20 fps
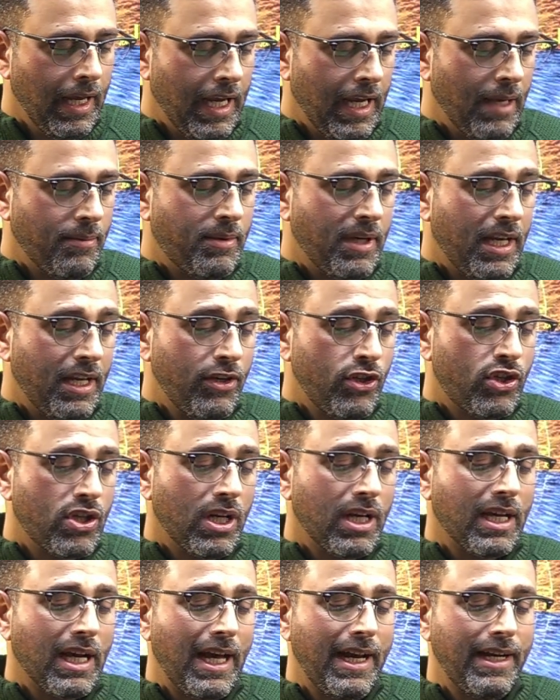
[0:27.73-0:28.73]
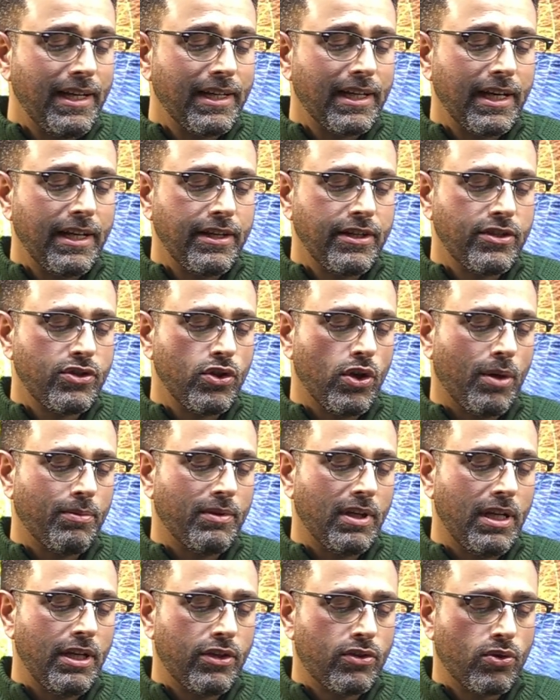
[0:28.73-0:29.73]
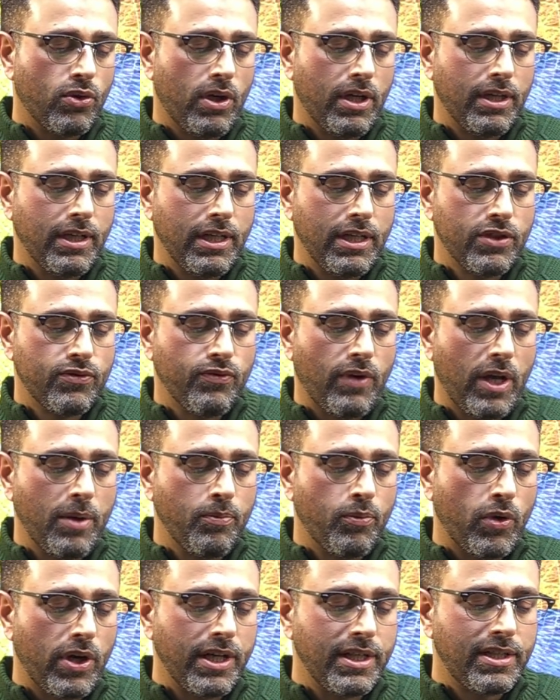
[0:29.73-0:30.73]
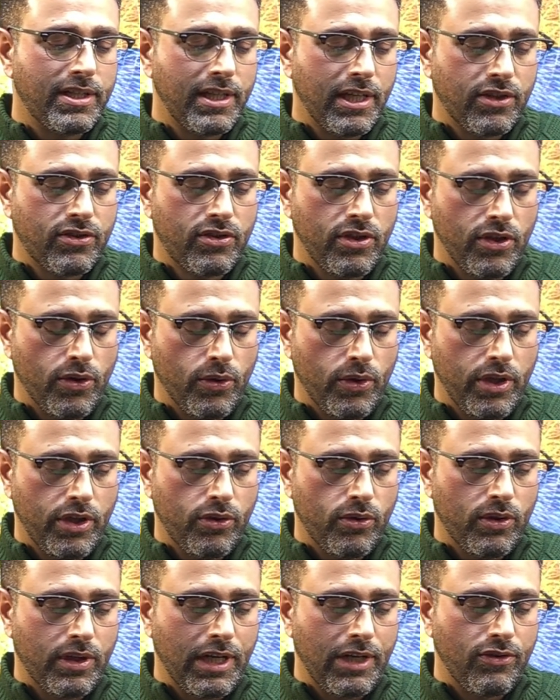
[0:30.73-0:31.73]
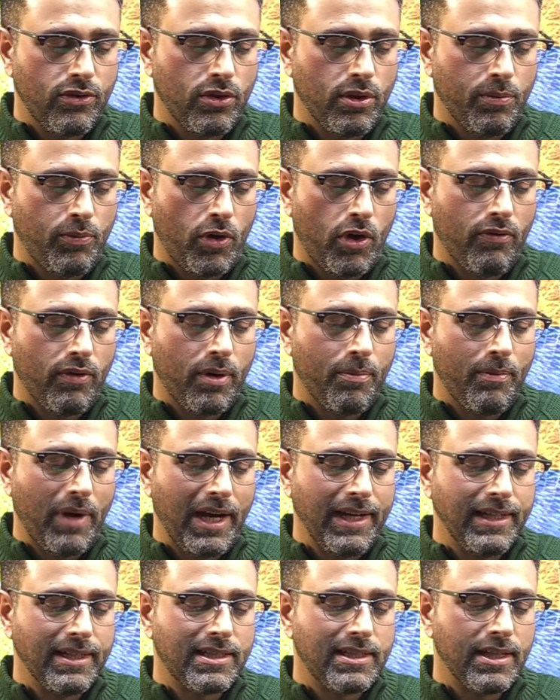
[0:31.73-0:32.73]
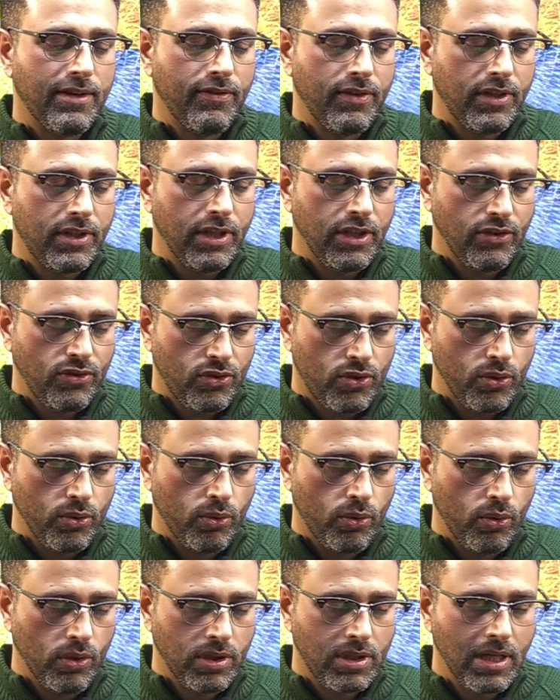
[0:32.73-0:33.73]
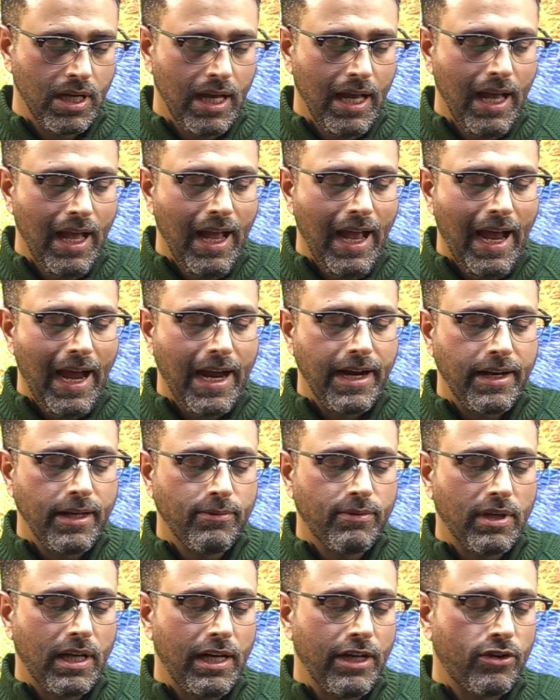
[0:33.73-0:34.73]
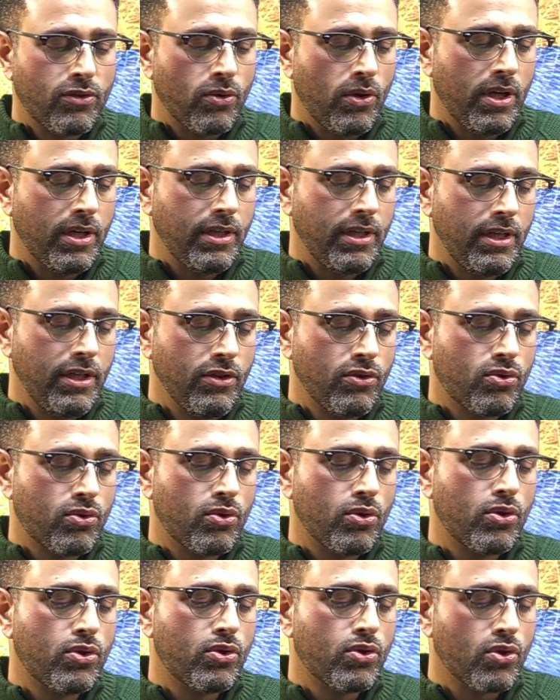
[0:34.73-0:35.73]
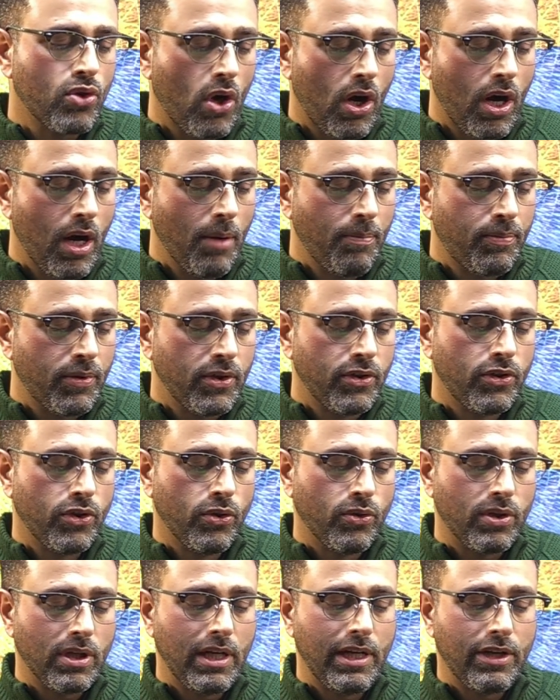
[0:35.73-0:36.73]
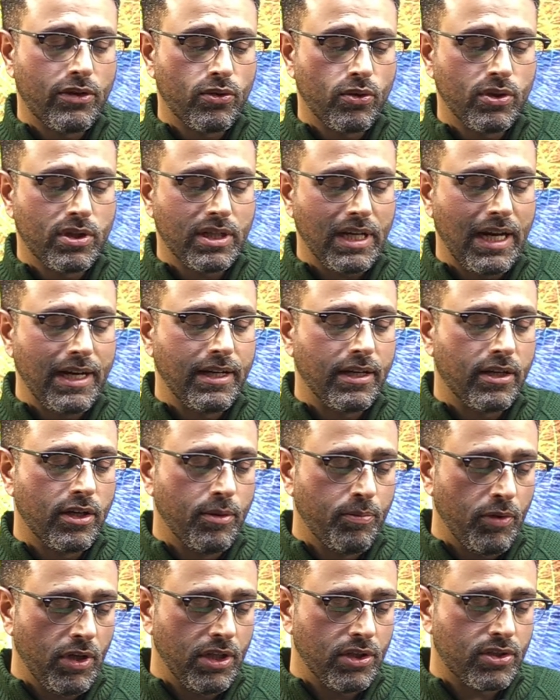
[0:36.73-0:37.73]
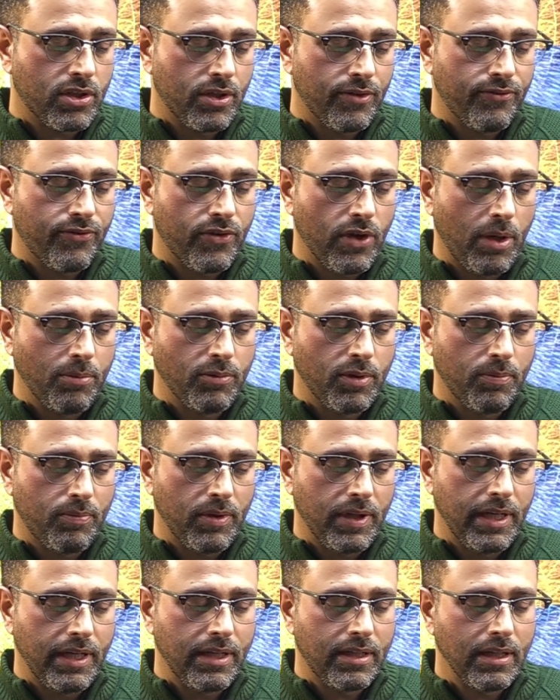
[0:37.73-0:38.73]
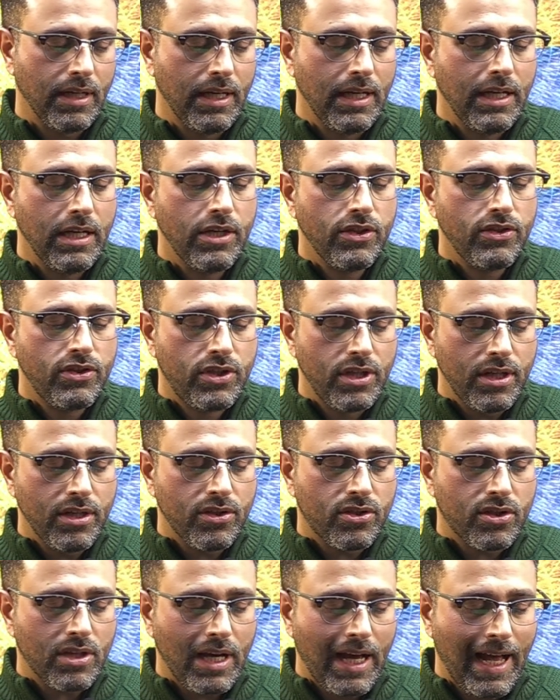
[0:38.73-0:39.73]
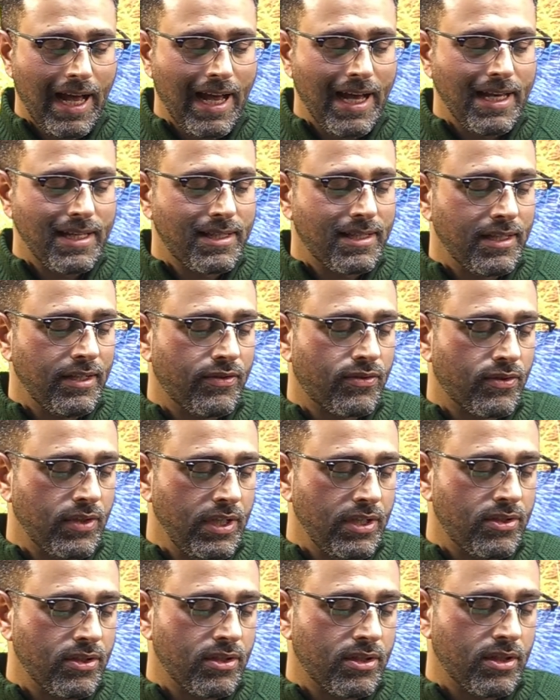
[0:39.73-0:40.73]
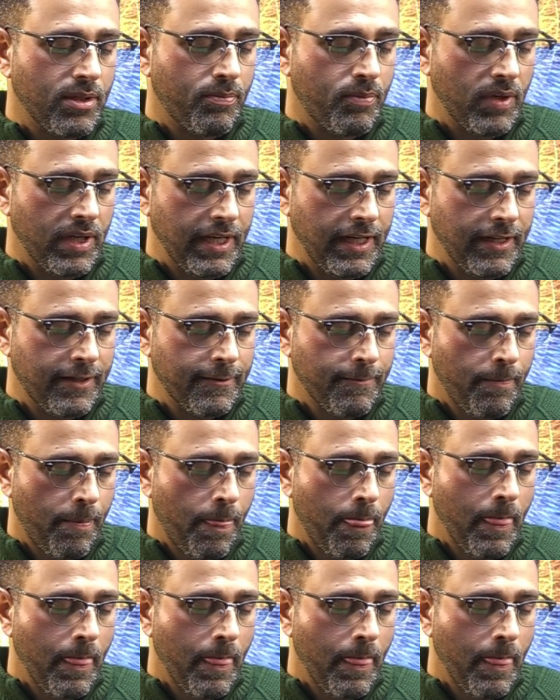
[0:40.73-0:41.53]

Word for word: If the initial kinetic energy of the electron is 1.60 into 10 to the power minus 17 joules, and if the electron is to stop due to electrostatic repulsion from the plate, just as it reaches the plate,